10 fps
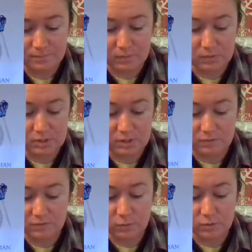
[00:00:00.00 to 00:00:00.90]
I'm seeing
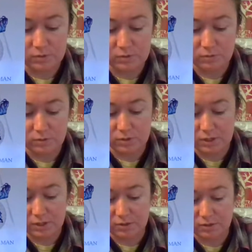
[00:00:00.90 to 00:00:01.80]
Four of Swords
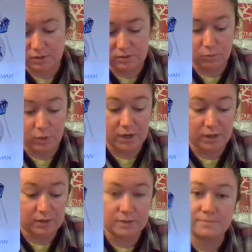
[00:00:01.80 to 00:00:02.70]
here. You're just waiting.